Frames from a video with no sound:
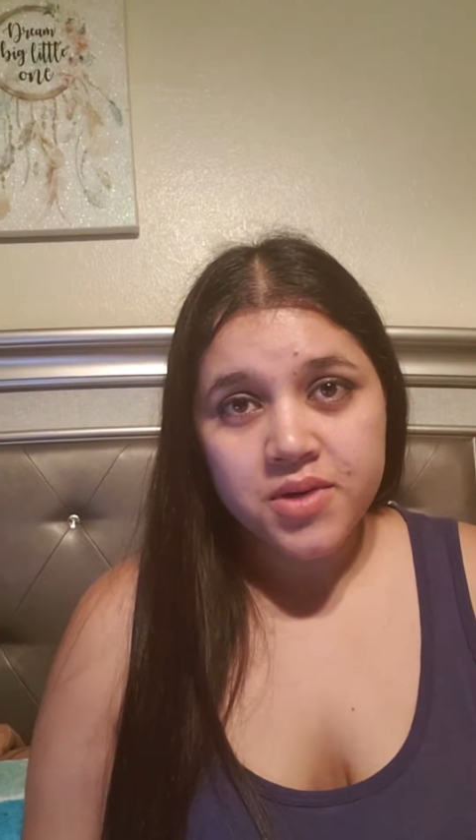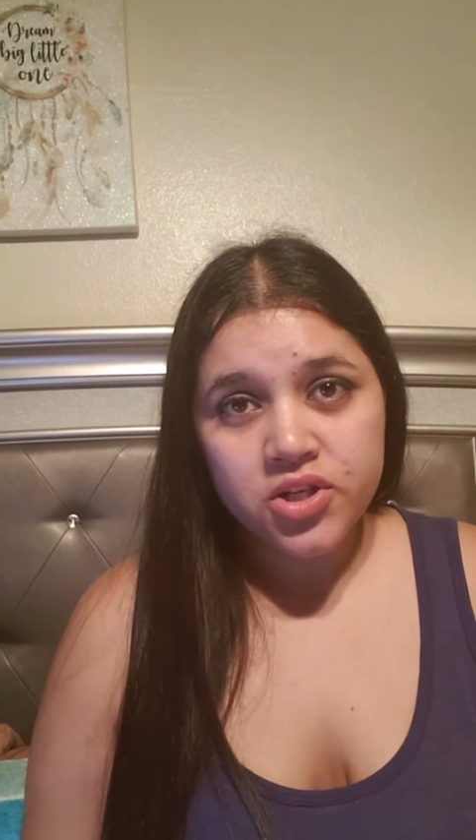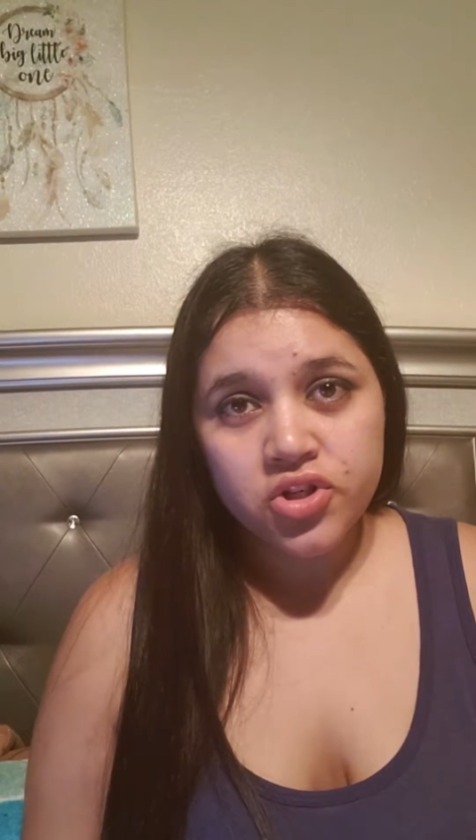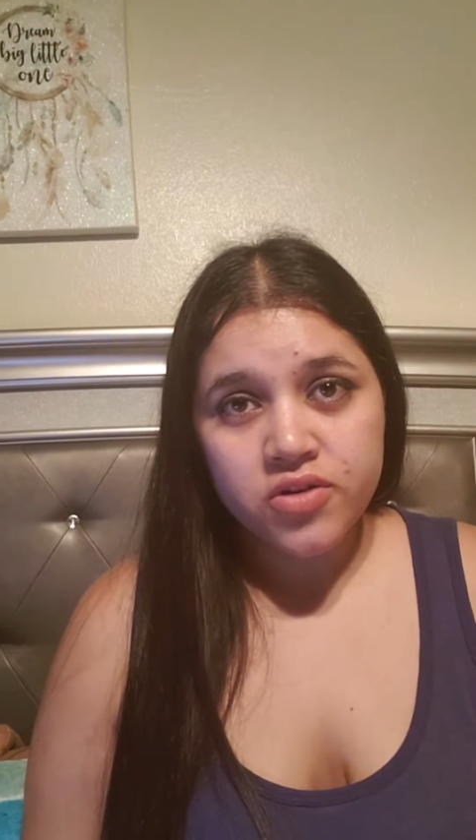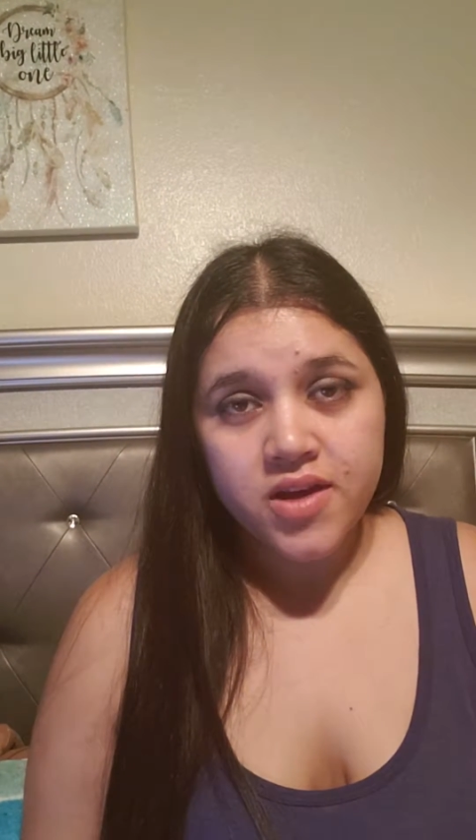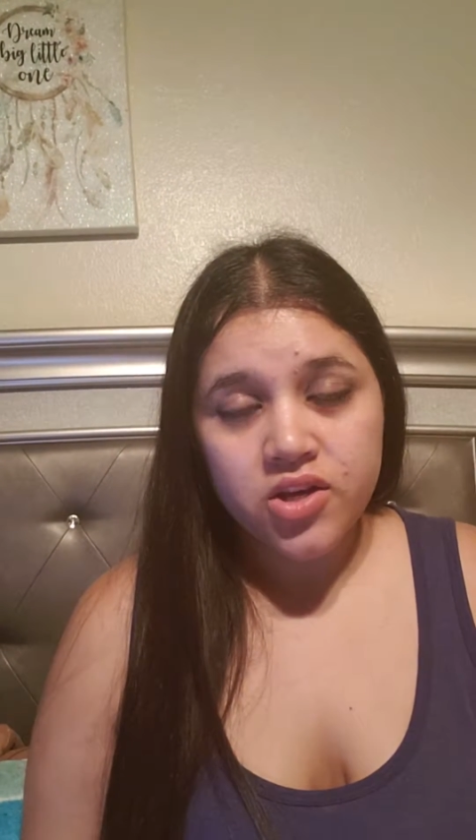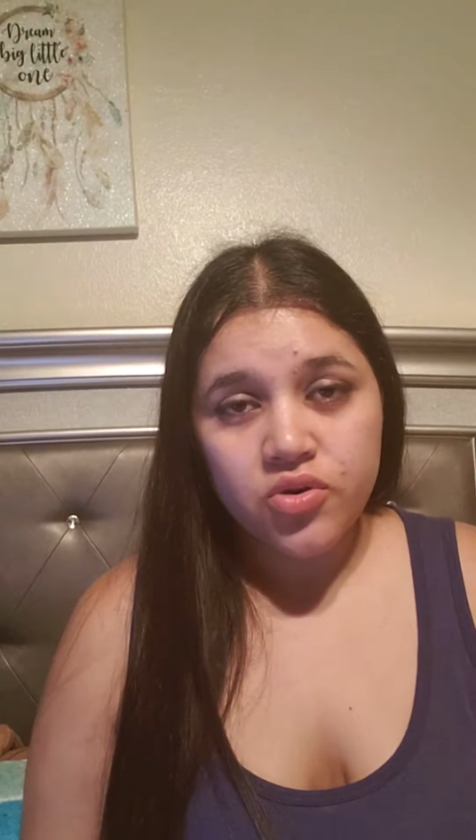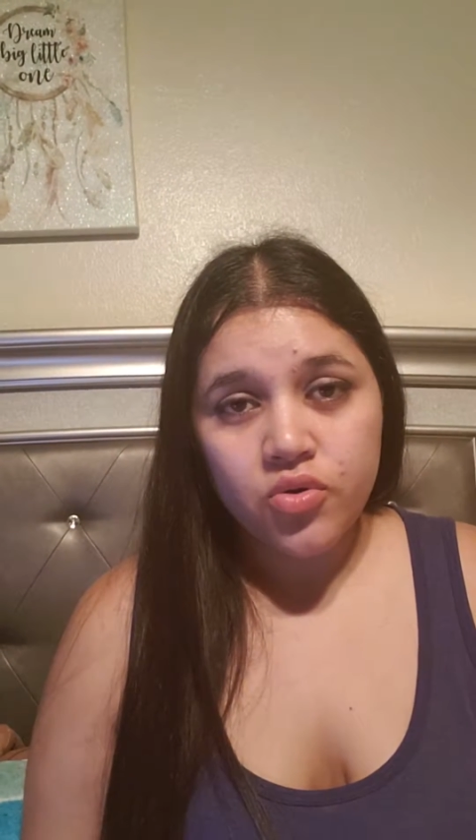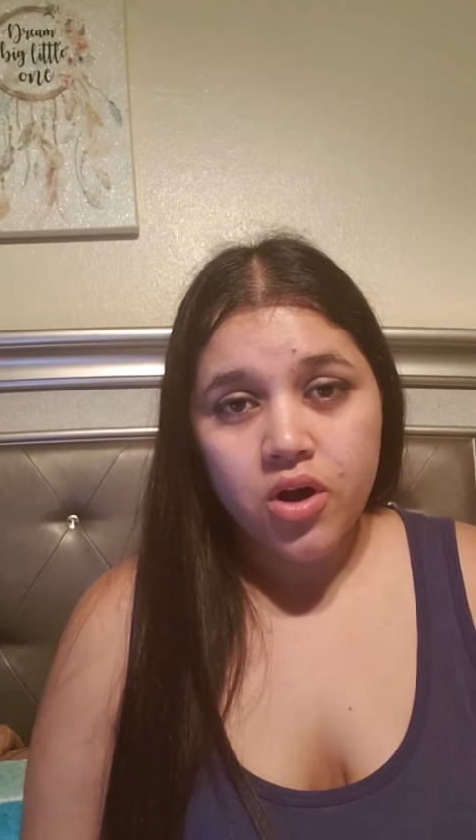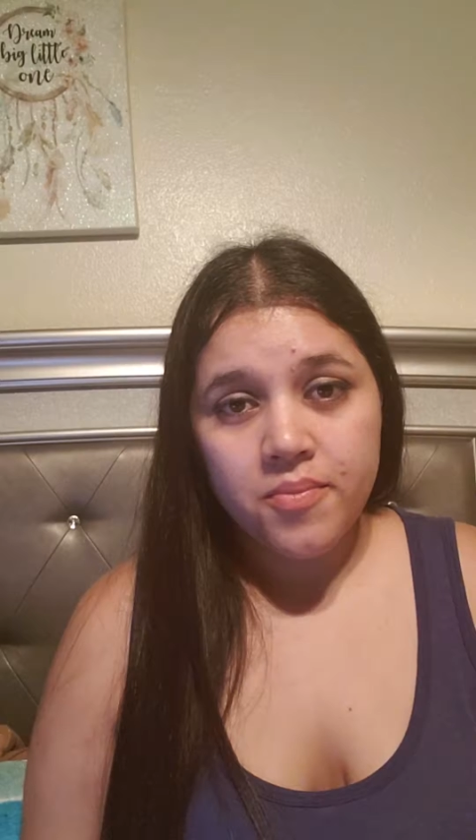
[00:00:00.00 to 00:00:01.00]
make sure that
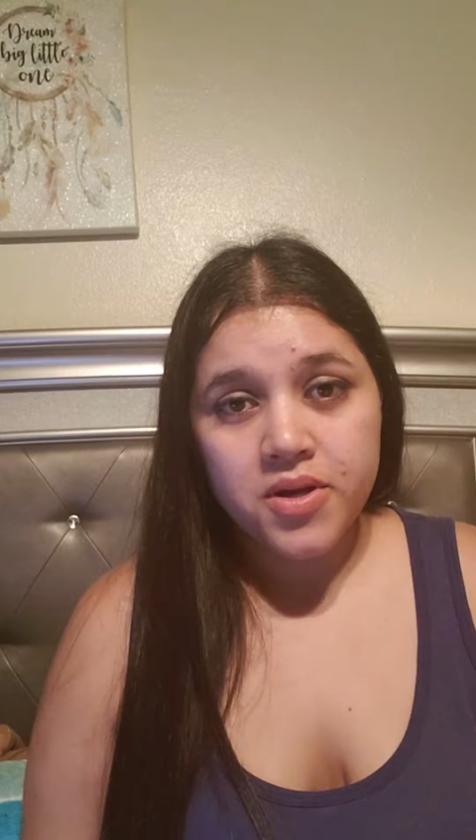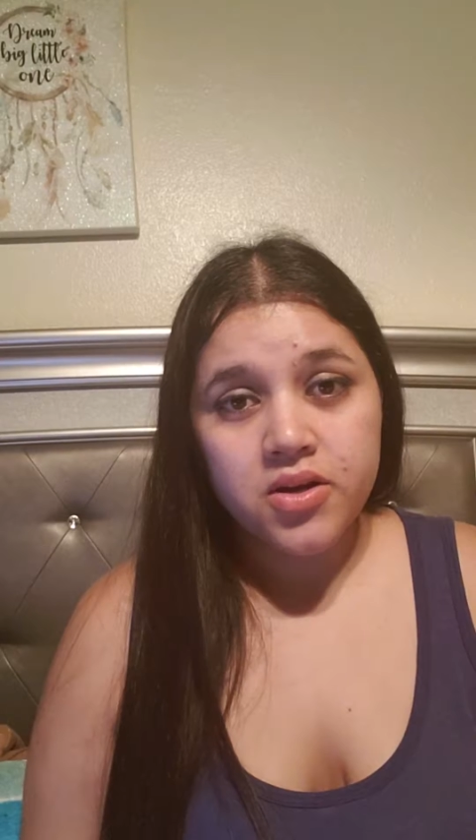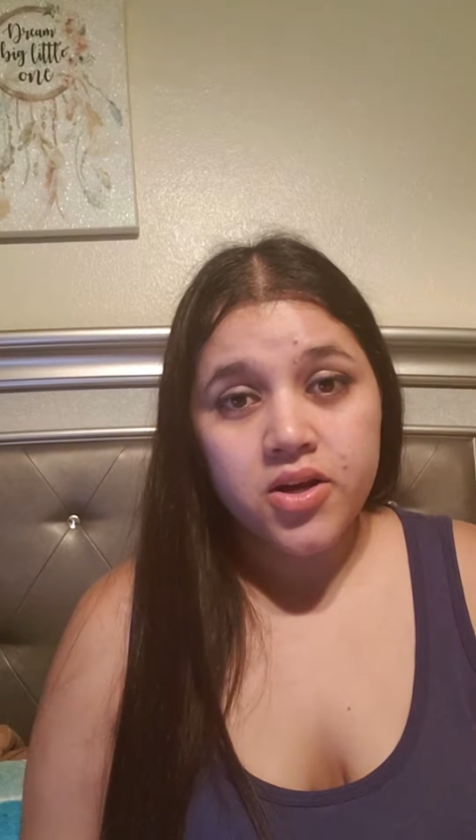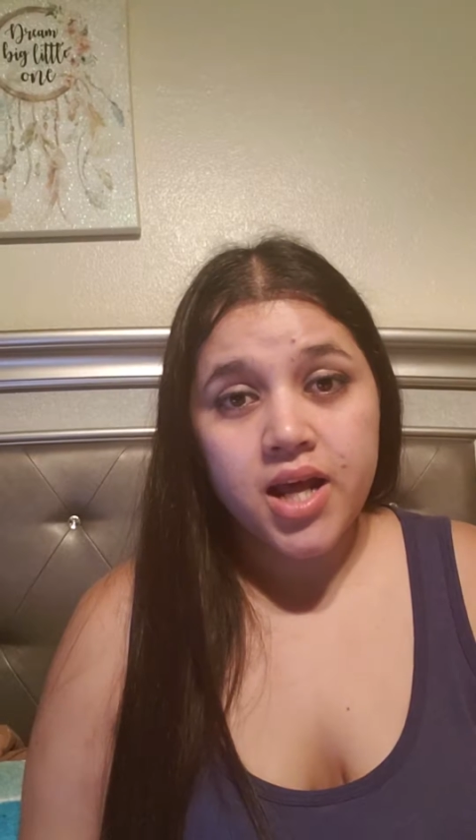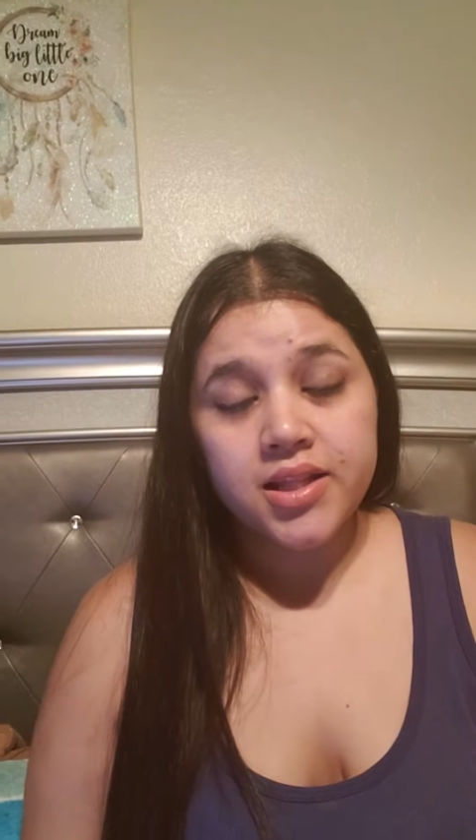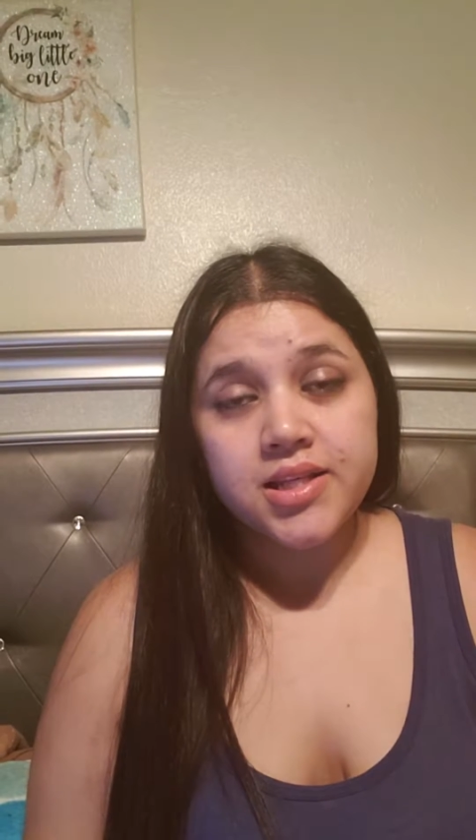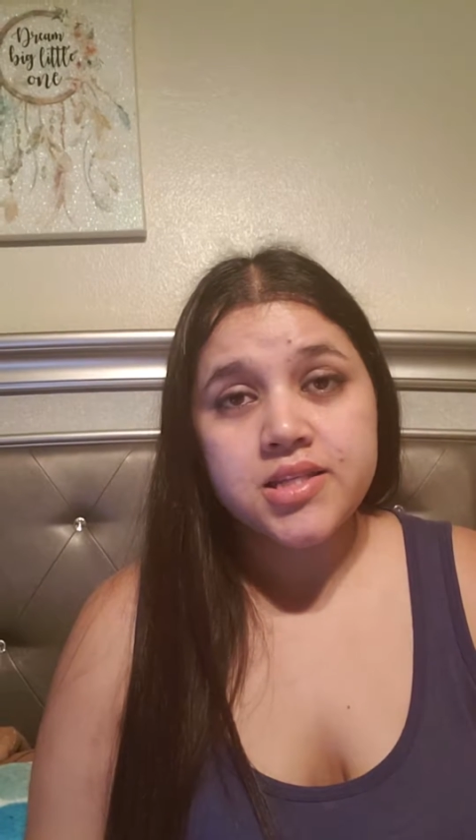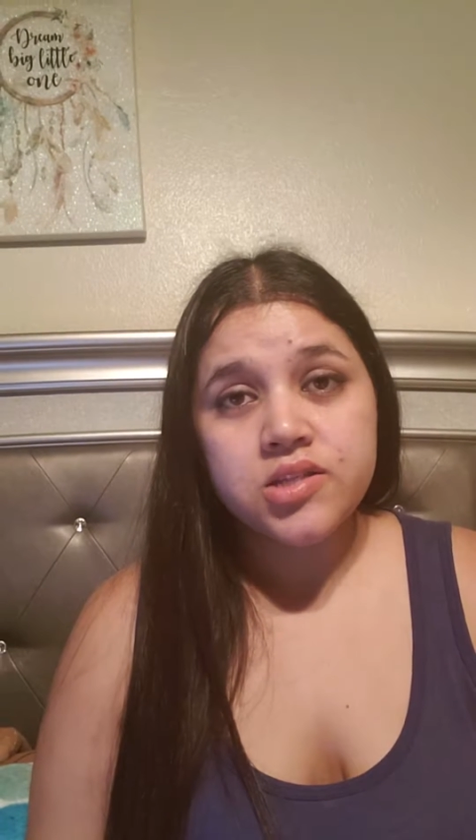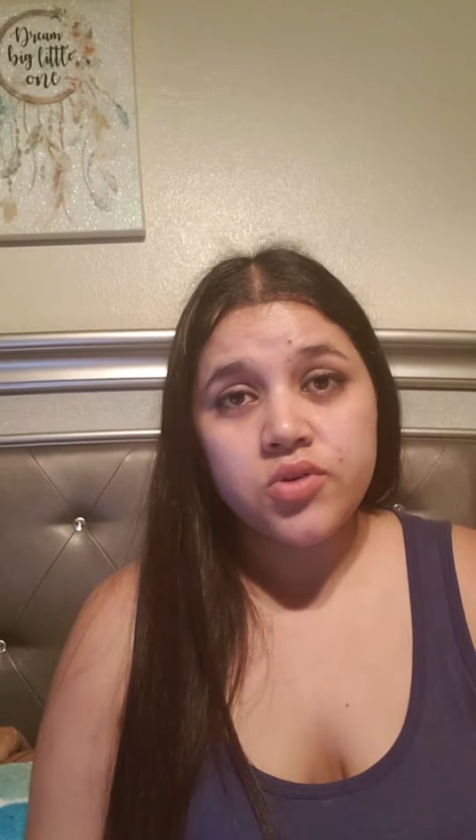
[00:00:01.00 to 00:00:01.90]
you comment on at least